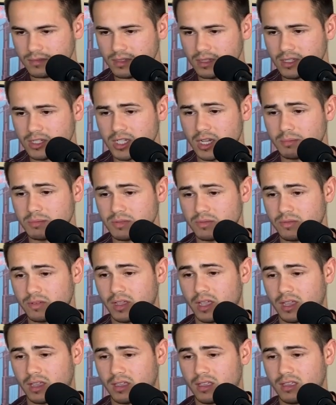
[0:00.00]
James
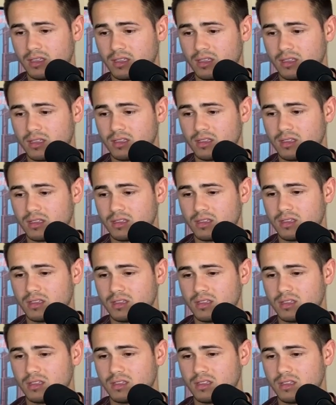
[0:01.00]
Vick
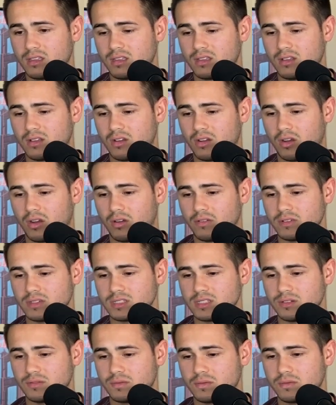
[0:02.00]

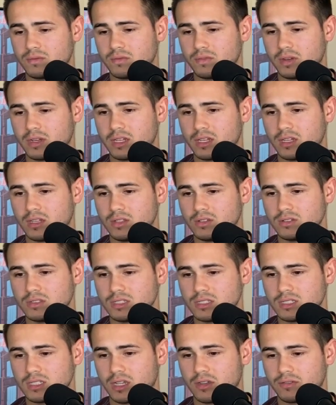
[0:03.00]
obviously freaking
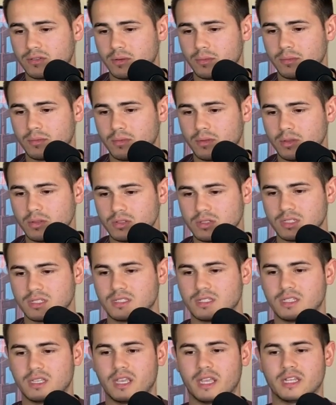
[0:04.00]
loses after losing
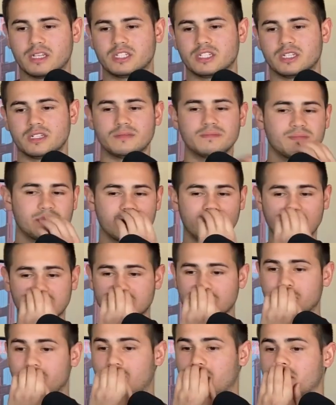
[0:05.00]
to Gaethje. He lost
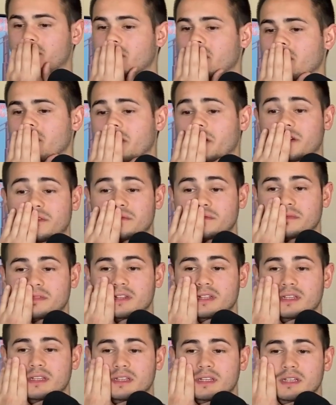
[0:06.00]
to Paul Felder.
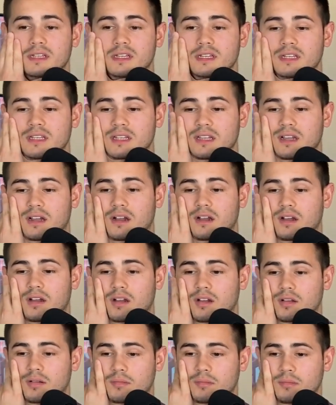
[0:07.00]

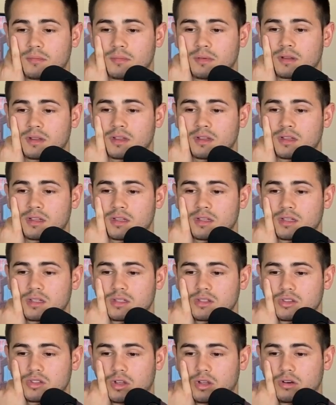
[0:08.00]

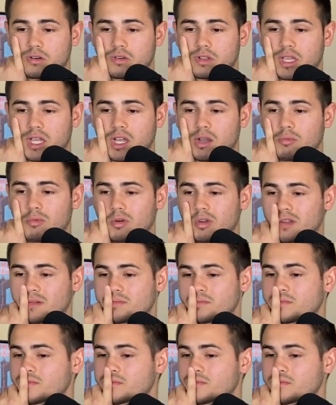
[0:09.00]
Donald Cowboy